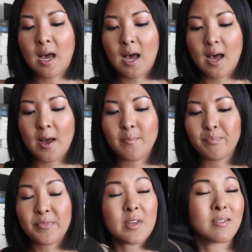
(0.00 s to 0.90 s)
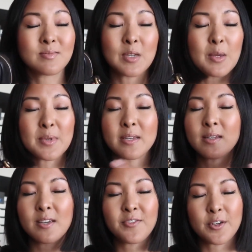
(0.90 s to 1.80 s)
I mean,
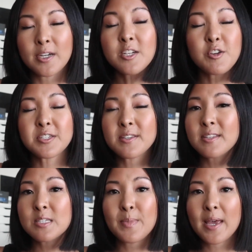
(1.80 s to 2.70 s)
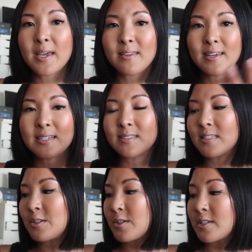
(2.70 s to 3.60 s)
if you're interested in this bag, then
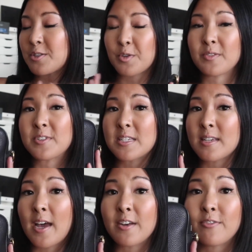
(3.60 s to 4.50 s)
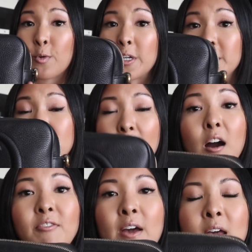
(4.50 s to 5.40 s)
you can just sort of decide for yourself.